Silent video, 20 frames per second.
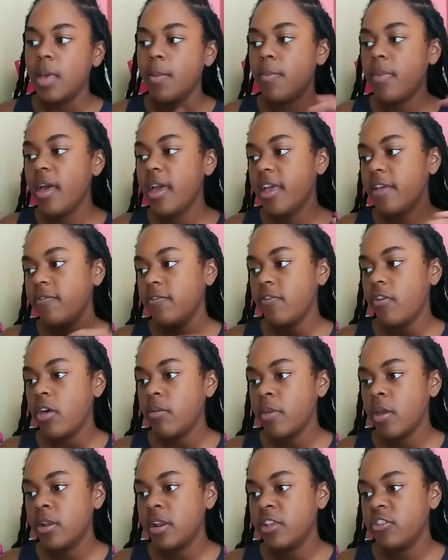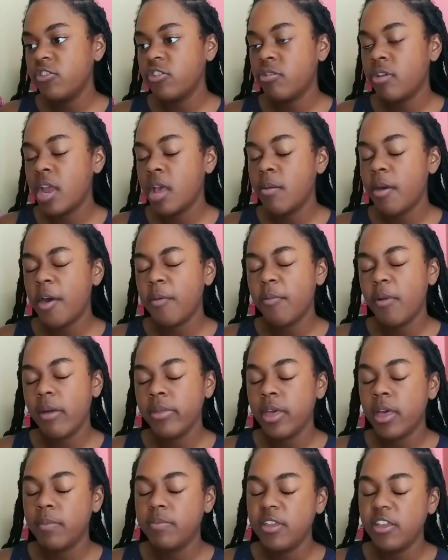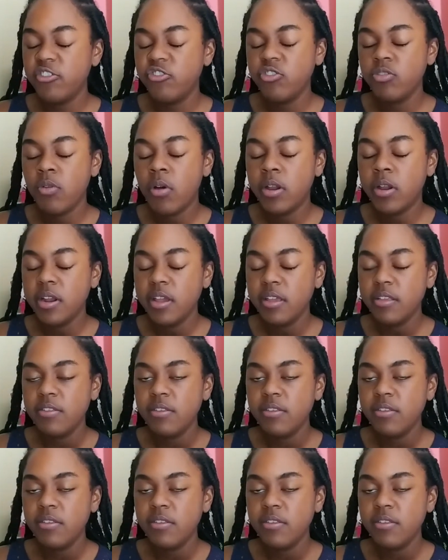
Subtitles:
but if you follow me on Instagram, I'll probably update you on it.